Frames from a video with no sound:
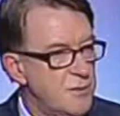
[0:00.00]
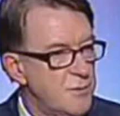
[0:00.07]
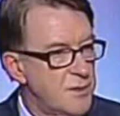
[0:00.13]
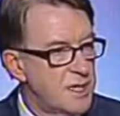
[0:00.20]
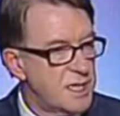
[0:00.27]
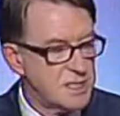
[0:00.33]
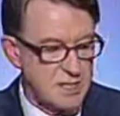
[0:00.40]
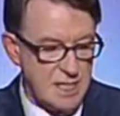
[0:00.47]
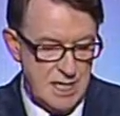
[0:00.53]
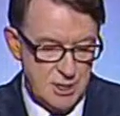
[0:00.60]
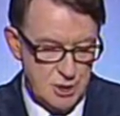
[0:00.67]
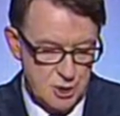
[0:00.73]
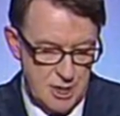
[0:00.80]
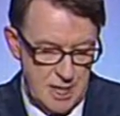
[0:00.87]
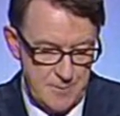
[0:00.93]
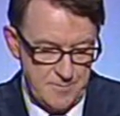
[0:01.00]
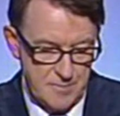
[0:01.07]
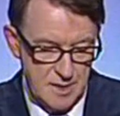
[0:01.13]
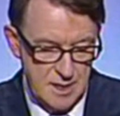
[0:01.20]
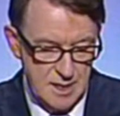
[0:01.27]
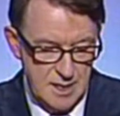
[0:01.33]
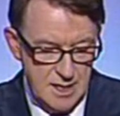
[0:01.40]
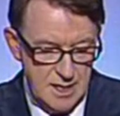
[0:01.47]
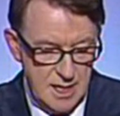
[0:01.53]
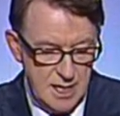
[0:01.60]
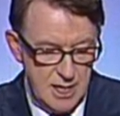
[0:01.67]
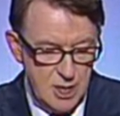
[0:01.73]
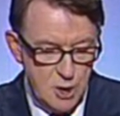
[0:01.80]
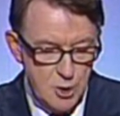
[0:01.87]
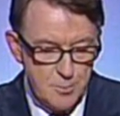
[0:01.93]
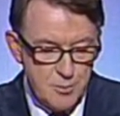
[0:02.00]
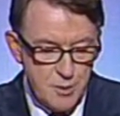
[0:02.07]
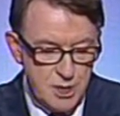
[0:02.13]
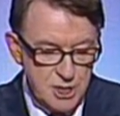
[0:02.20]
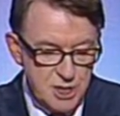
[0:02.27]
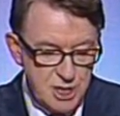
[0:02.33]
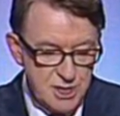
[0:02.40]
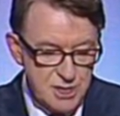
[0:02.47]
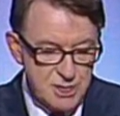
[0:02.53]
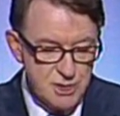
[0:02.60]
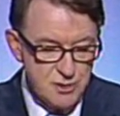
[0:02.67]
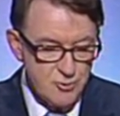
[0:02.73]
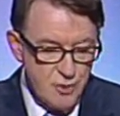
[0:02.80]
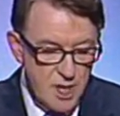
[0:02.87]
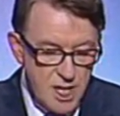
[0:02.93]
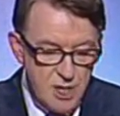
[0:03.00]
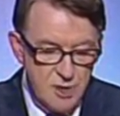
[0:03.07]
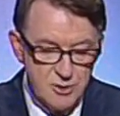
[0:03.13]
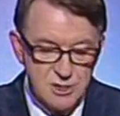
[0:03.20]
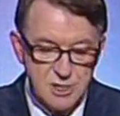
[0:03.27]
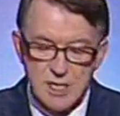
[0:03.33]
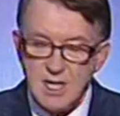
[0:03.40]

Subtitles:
for this country in new bridges, roads and